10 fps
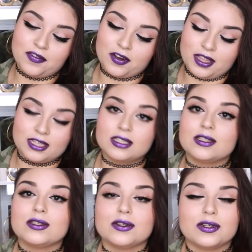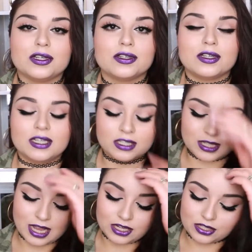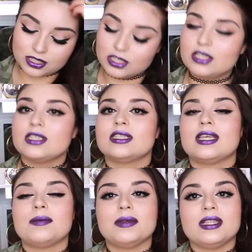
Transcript: for this tutorial. It's actually, she just sent